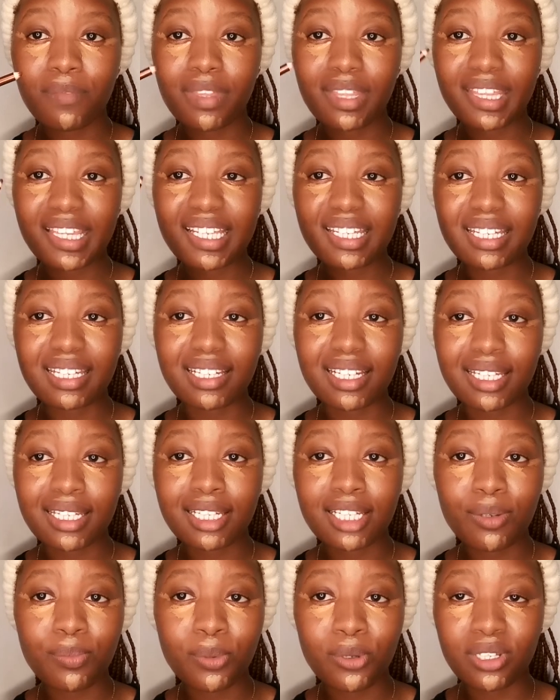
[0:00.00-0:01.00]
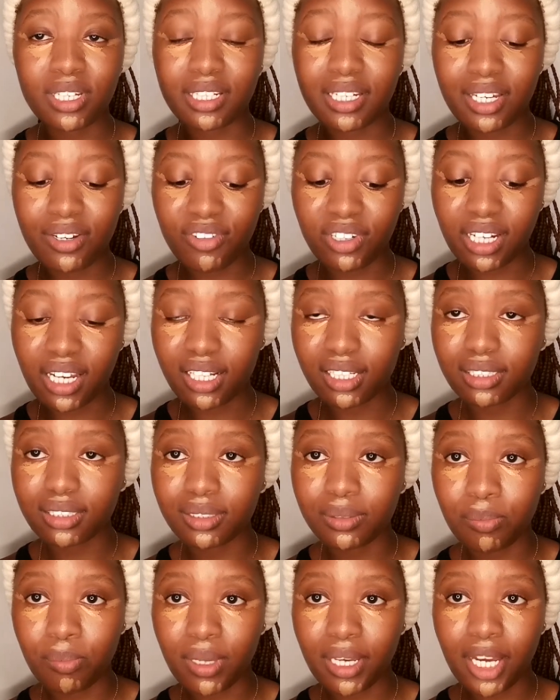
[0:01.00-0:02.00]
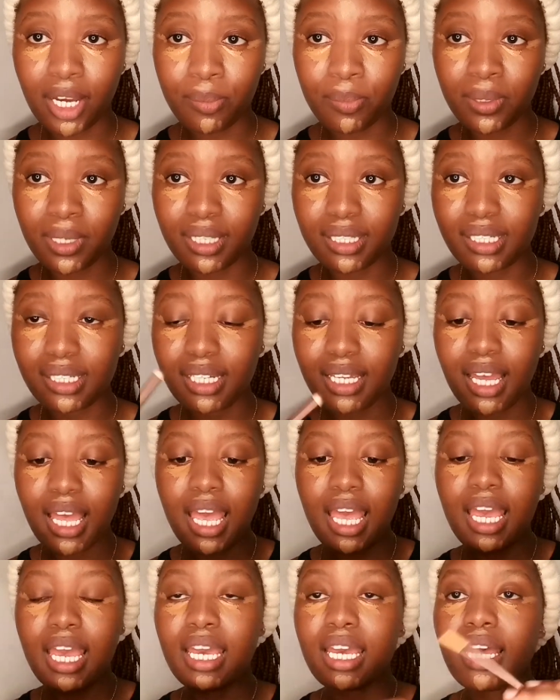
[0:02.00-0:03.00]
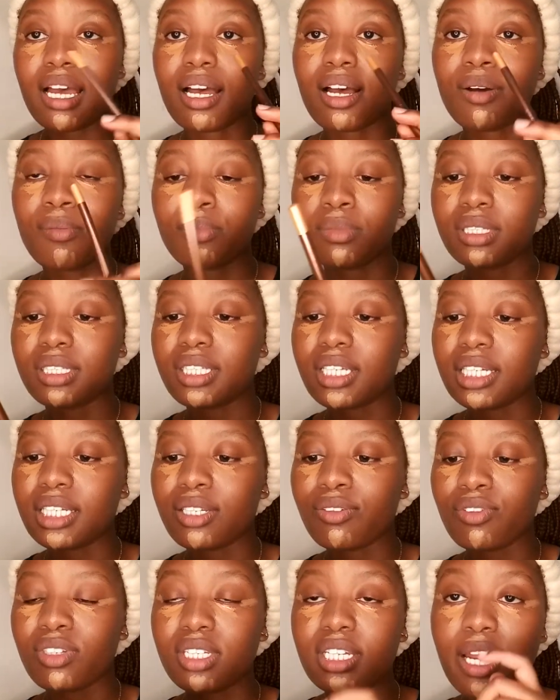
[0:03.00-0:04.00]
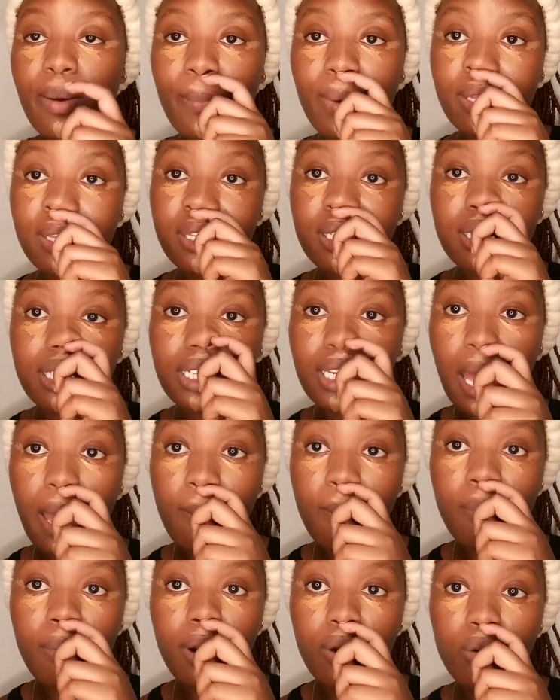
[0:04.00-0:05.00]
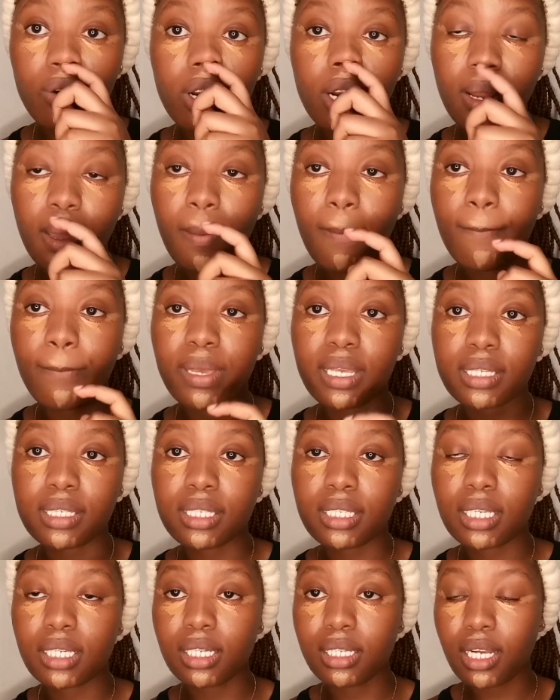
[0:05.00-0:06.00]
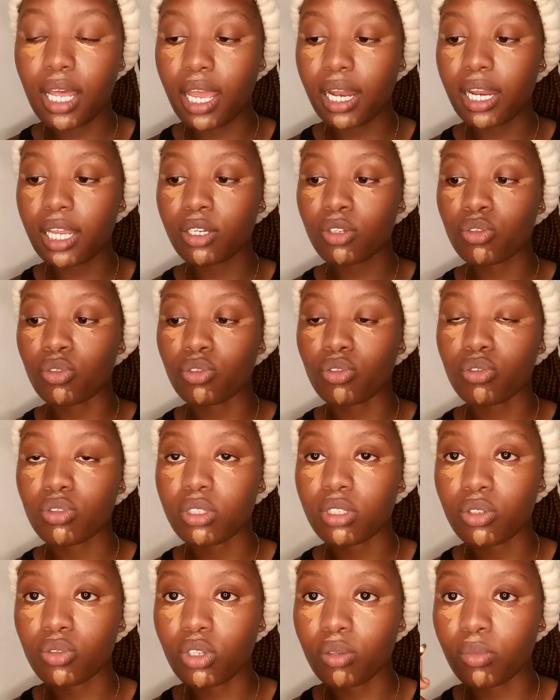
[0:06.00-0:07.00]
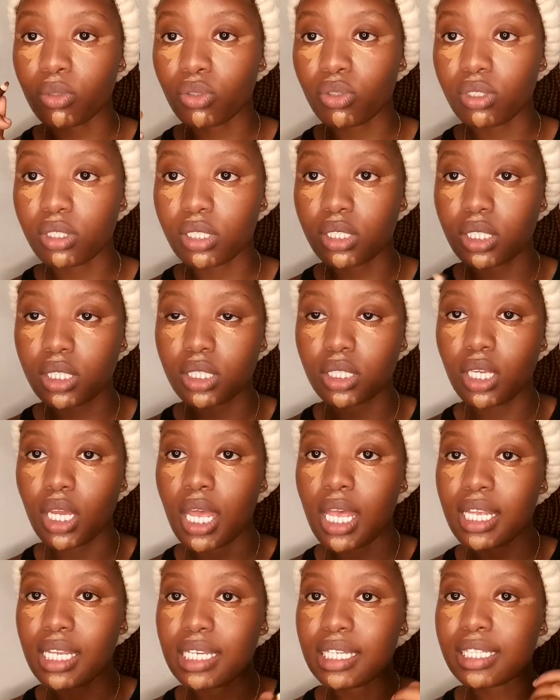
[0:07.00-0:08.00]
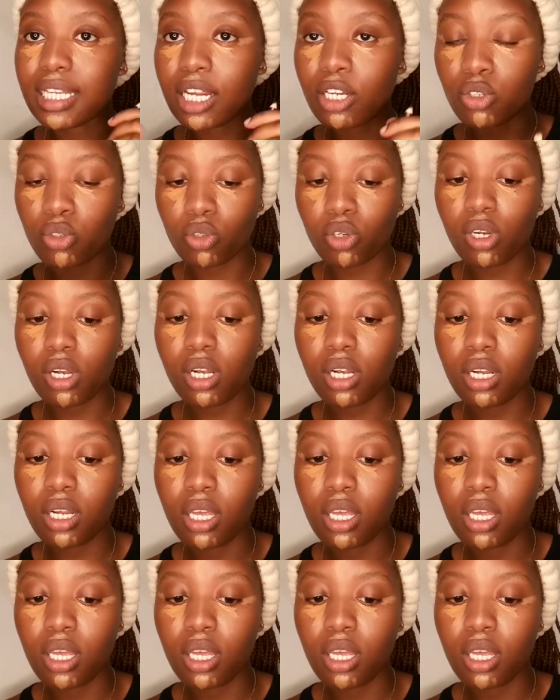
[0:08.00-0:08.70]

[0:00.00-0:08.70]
this is a staple in every girl's makeup kit. It's a Davis number 3, a brown pencil. I like to use this one because it's subtle,